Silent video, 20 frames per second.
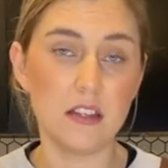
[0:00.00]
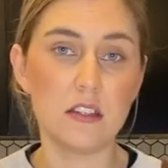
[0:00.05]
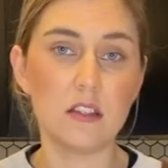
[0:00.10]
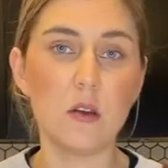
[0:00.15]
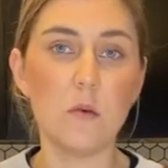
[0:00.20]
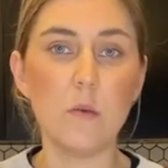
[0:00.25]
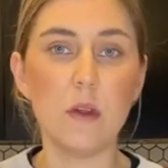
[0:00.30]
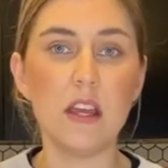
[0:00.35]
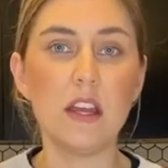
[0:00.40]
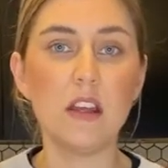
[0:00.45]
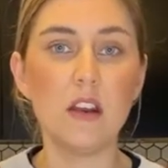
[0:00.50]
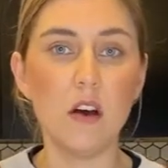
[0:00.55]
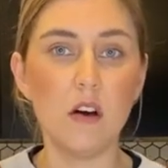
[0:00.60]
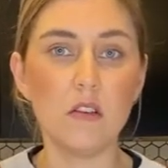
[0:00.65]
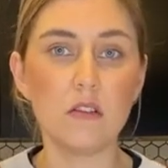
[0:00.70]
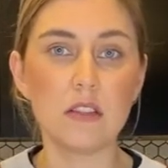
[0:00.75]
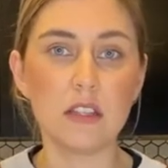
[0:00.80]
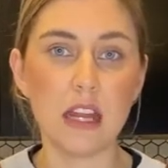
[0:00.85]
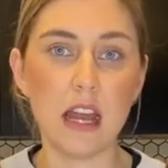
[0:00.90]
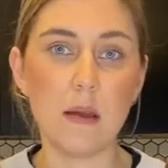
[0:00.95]
So we can
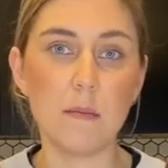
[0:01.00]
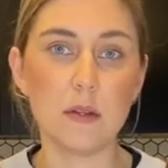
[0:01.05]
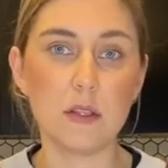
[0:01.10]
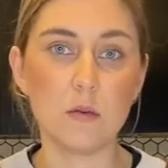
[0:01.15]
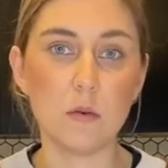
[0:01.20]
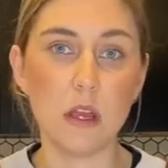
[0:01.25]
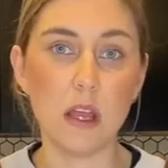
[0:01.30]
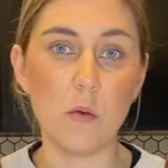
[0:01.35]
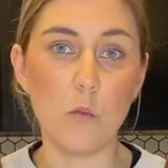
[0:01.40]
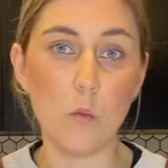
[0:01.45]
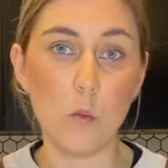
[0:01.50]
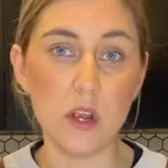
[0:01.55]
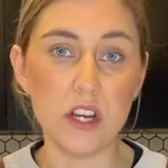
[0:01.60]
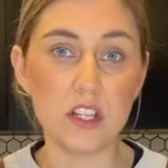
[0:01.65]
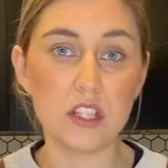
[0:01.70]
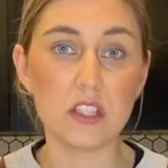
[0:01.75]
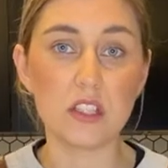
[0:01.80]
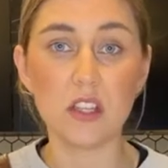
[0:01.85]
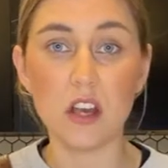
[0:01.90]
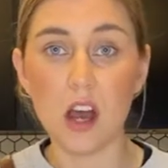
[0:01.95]
alternate between which
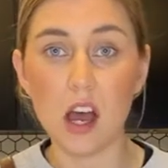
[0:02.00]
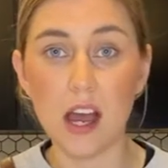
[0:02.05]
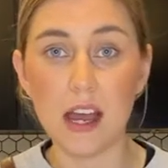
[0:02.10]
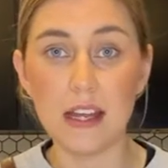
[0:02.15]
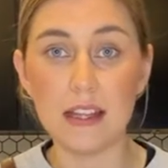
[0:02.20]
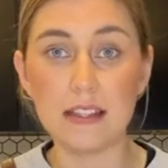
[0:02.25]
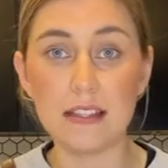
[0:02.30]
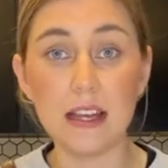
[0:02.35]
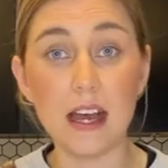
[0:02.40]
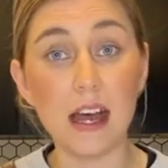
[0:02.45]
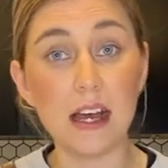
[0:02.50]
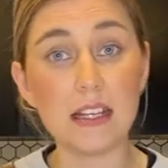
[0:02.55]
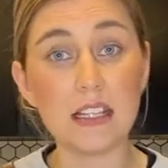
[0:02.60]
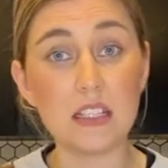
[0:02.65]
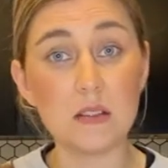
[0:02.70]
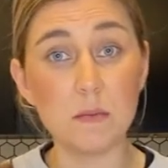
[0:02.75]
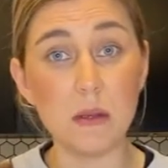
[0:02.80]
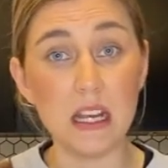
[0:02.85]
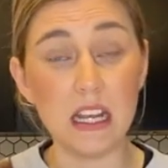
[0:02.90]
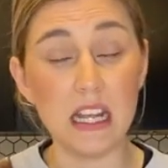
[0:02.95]
sides are
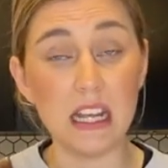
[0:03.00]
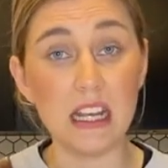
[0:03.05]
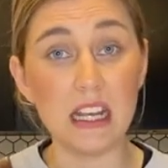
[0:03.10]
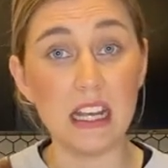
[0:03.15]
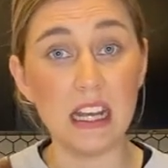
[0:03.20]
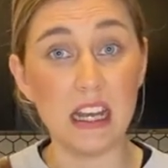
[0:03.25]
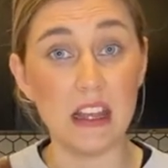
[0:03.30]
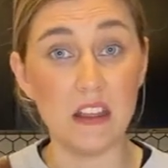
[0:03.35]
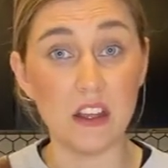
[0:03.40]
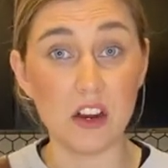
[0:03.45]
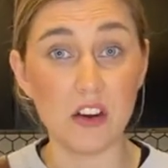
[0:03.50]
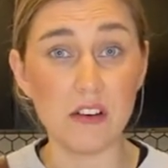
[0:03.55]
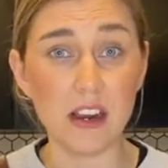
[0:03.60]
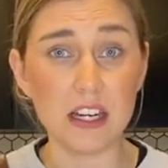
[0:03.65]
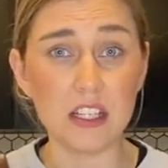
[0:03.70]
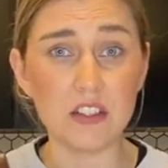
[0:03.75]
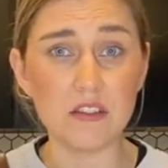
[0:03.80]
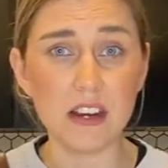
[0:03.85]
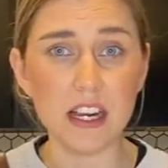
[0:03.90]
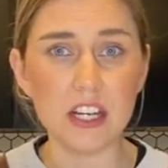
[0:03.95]
spinning in the
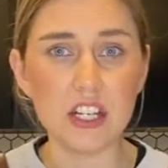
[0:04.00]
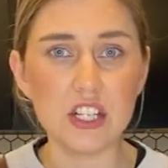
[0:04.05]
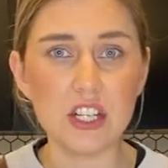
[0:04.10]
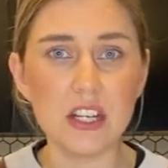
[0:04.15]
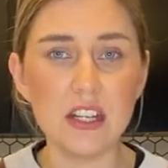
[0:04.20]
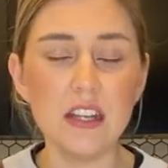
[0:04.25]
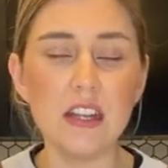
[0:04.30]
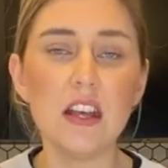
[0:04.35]
correct direction.